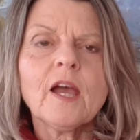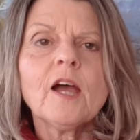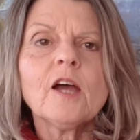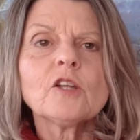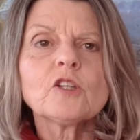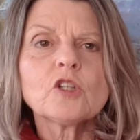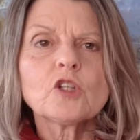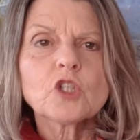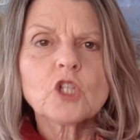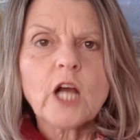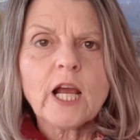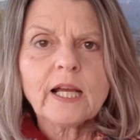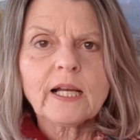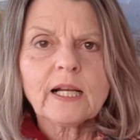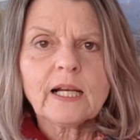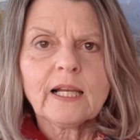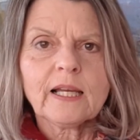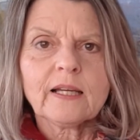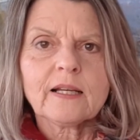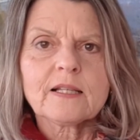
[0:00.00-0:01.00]
To track
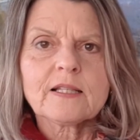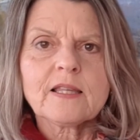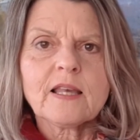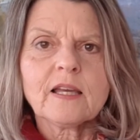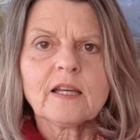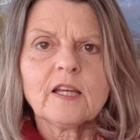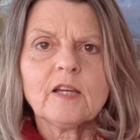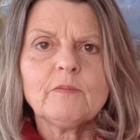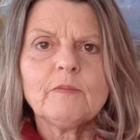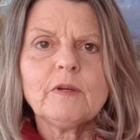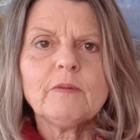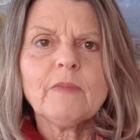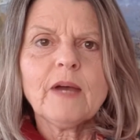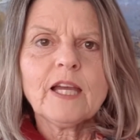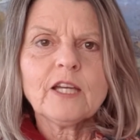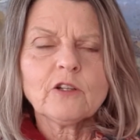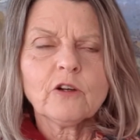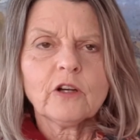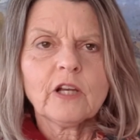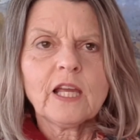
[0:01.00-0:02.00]
clicks that can be made
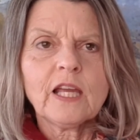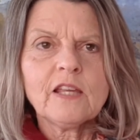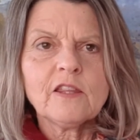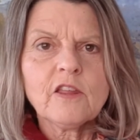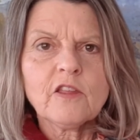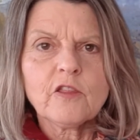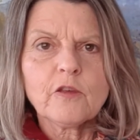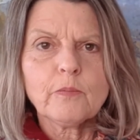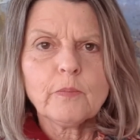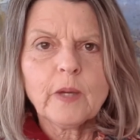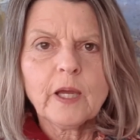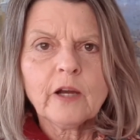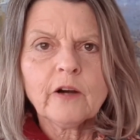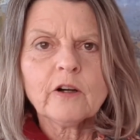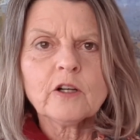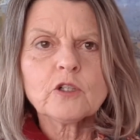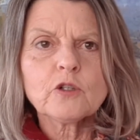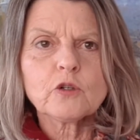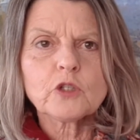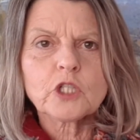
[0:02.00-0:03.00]
on either the
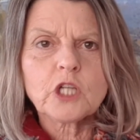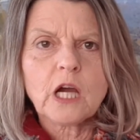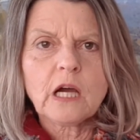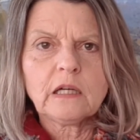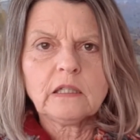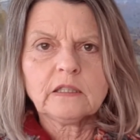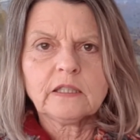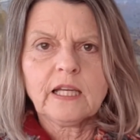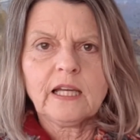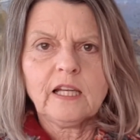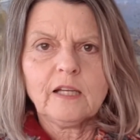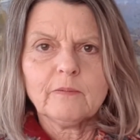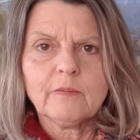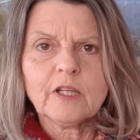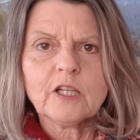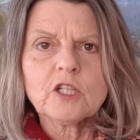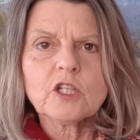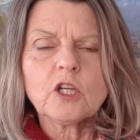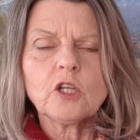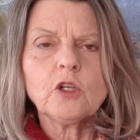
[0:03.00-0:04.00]
parent or child
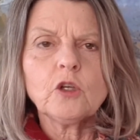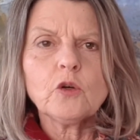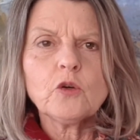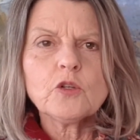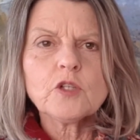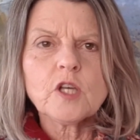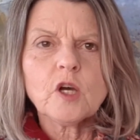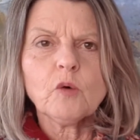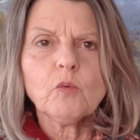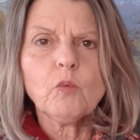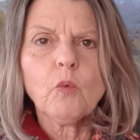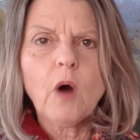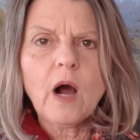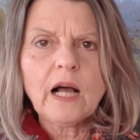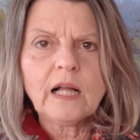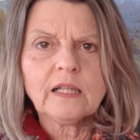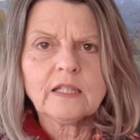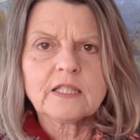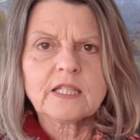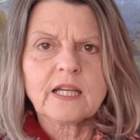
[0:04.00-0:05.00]
element, use a
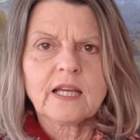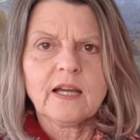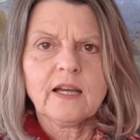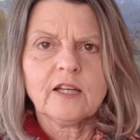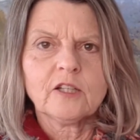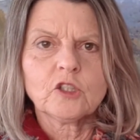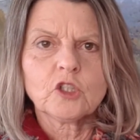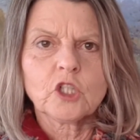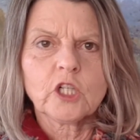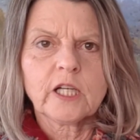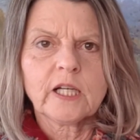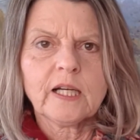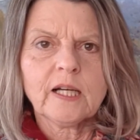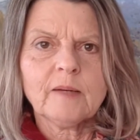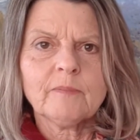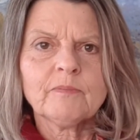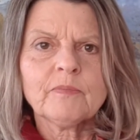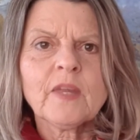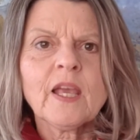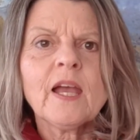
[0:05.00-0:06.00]
wildcard trigger.
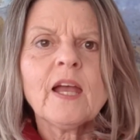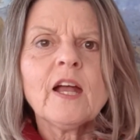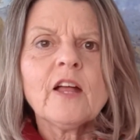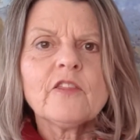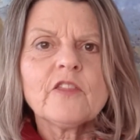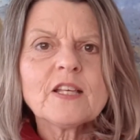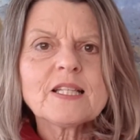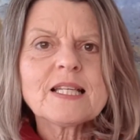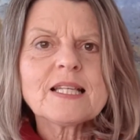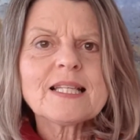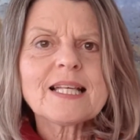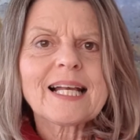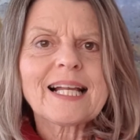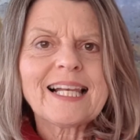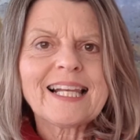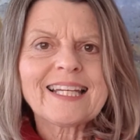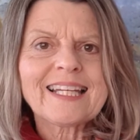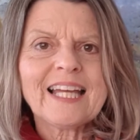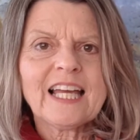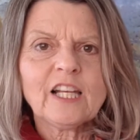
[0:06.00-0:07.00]
This is a
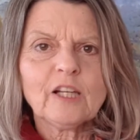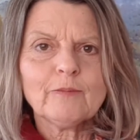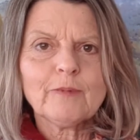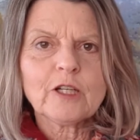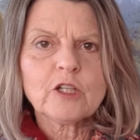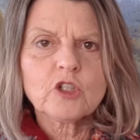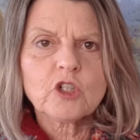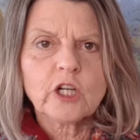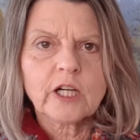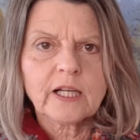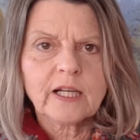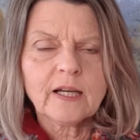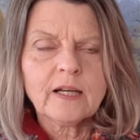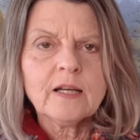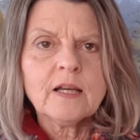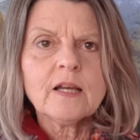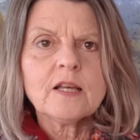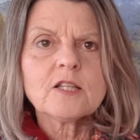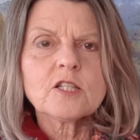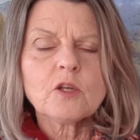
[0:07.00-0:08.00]
click element trigger,
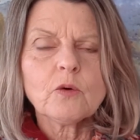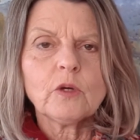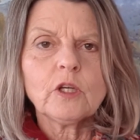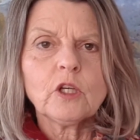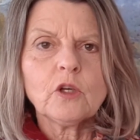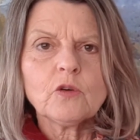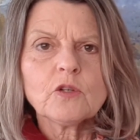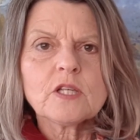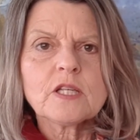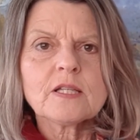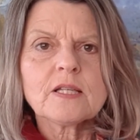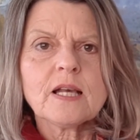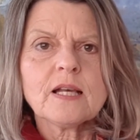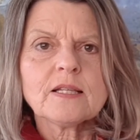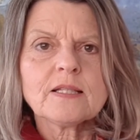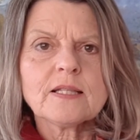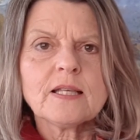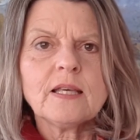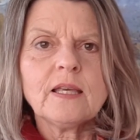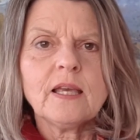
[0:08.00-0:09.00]
so it uses a
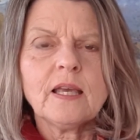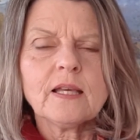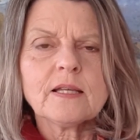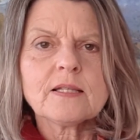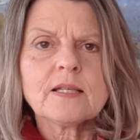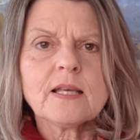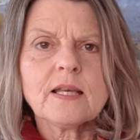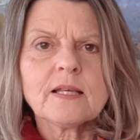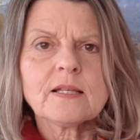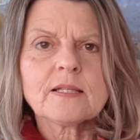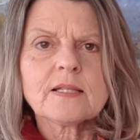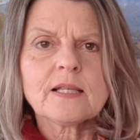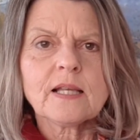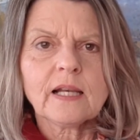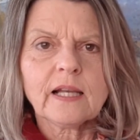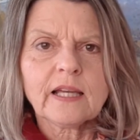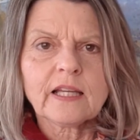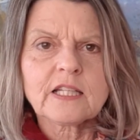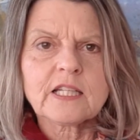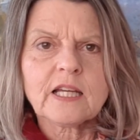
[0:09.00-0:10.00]
CSS
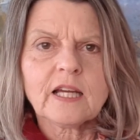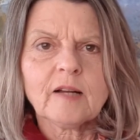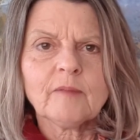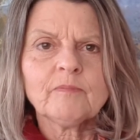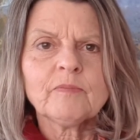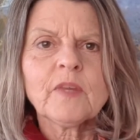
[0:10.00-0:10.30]
selector.